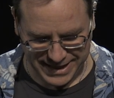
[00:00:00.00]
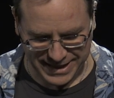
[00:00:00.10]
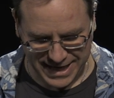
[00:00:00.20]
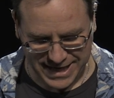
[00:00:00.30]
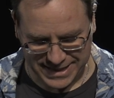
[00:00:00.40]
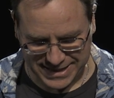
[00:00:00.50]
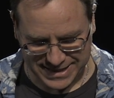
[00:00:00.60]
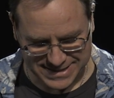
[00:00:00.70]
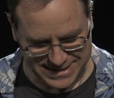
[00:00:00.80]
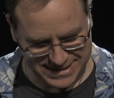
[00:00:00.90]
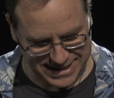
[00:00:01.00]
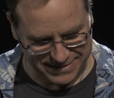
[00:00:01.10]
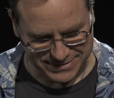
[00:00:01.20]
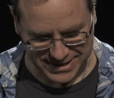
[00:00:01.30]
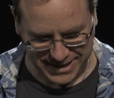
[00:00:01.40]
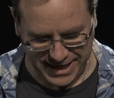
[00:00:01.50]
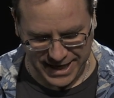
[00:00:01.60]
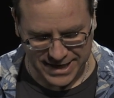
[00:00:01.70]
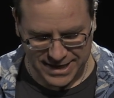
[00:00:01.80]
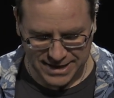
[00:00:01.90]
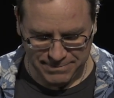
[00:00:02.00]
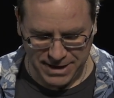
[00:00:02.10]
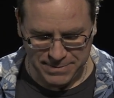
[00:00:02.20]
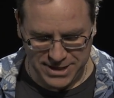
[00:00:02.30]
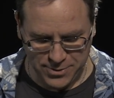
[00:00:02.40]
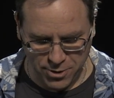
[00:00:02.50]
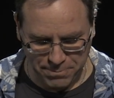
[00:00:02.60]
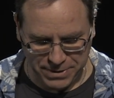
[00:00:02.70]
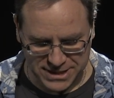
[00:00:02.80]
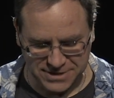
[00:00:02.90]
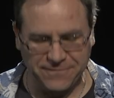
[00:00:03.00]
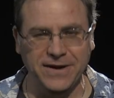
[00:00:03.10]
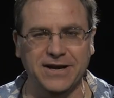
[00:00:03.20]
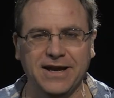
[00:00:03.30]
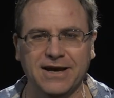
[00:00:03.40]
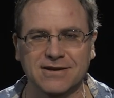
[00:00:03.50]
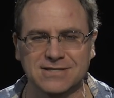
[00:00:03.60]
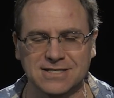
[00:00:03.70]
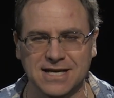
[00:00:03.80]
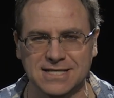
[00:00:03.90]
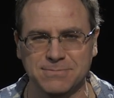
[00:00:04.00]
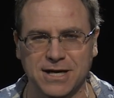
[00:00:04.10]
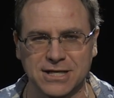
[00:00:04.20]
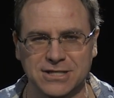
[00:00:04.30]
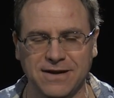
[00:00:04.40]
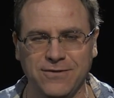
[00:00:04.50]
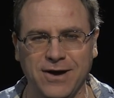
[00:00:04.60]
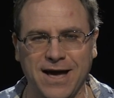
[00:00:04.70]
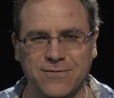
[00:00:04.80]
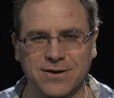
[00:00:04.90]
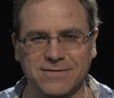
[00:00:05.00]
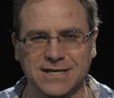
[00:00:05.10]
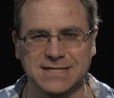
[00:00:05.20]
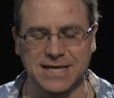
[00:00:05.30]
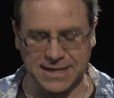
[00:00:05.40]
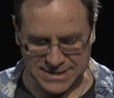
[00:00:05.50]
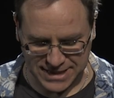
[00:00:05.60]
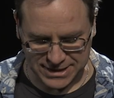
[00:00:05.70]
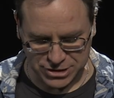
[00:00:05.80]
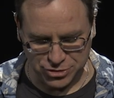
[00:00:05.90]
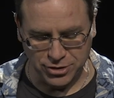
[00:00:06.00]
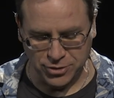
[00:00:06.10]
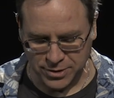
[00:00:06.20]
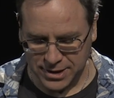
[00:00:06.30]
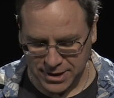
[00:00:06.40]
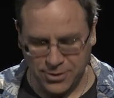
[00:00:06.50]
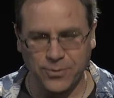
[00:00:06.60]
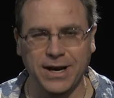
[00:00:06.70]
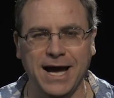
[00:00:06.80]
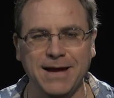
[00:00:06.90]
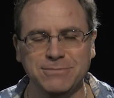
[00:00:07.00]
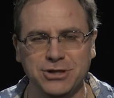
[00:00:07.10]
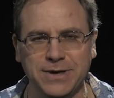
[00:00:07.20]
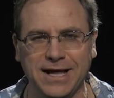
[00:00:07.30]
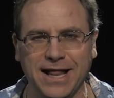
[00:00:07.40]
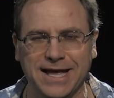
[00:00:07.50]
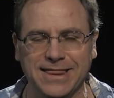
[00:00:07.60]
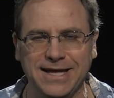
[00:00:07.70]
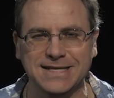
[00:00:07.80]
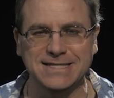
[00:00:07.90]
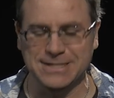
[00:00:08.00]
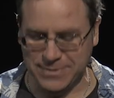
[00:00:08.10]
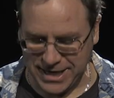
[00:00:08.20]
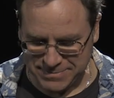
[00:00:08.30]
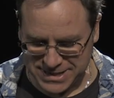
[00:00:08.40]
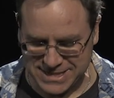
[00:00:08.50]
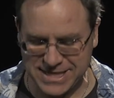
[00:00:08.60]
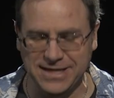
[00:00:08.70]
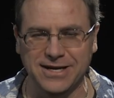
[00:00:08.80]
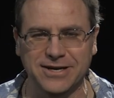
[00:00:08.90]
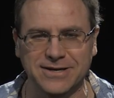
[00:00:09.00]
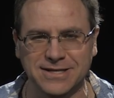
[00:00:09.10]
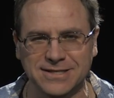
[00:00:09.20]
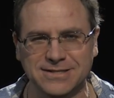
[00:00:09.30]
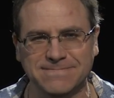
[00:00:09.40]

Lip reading: I got it because I was like, hey, maybe you won't bite your fingernails as much if you have one of these things. And it's true. When I am doing like this, when I'm just sitting there going,